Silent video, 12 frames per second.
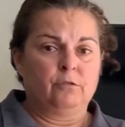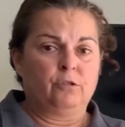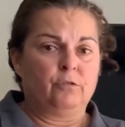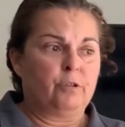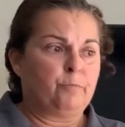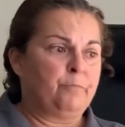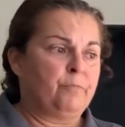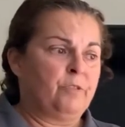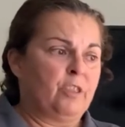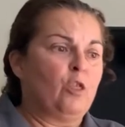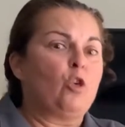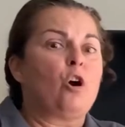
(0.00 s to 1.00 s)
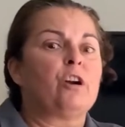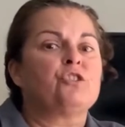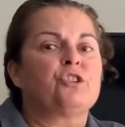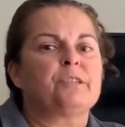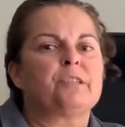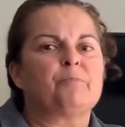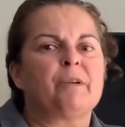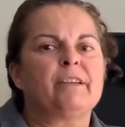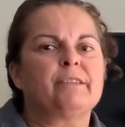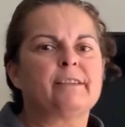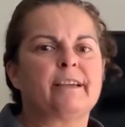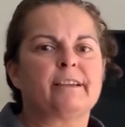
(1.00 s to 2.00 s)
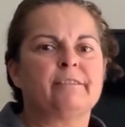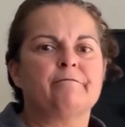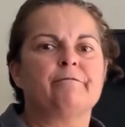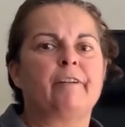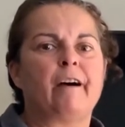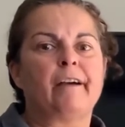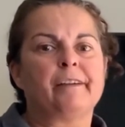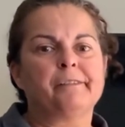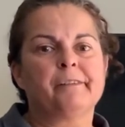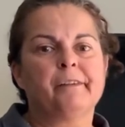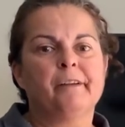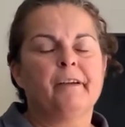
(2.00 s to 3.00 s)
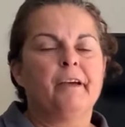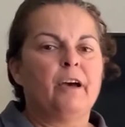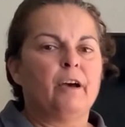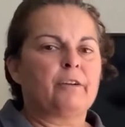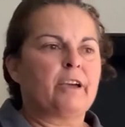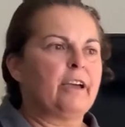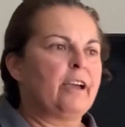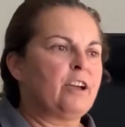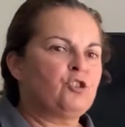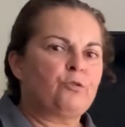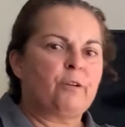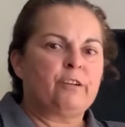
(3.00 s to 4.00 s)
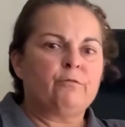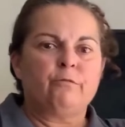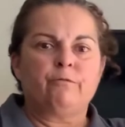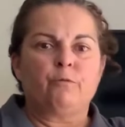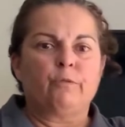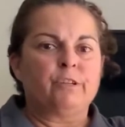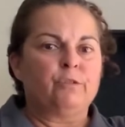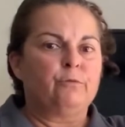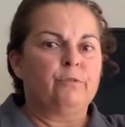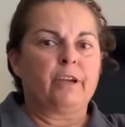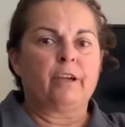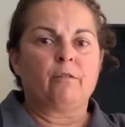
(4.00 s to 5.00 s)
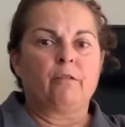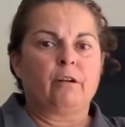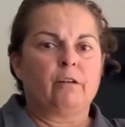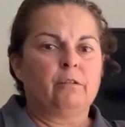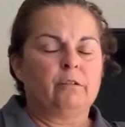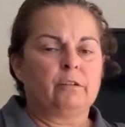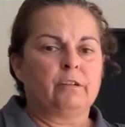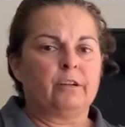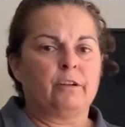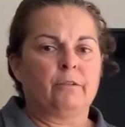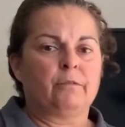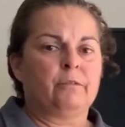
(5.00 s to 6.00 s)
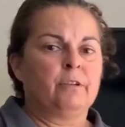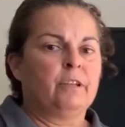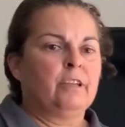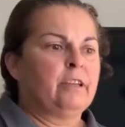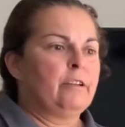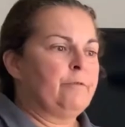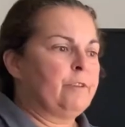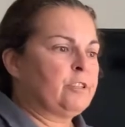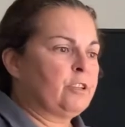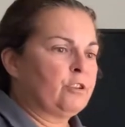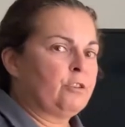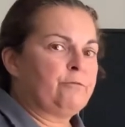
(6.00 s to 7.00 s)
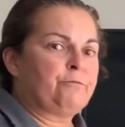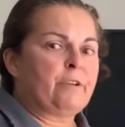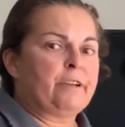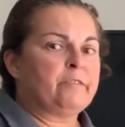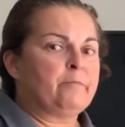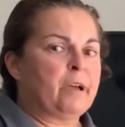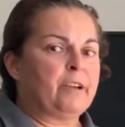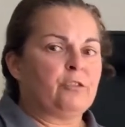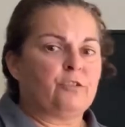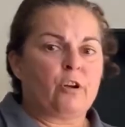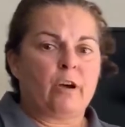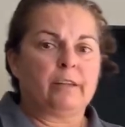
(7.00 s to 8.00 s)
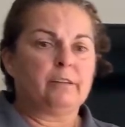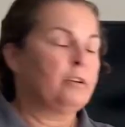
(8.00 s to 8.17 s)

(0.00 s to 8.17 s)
to the largest space I can find, okay? I try to avoid who they are, you know, if it's a good friend of mine or not,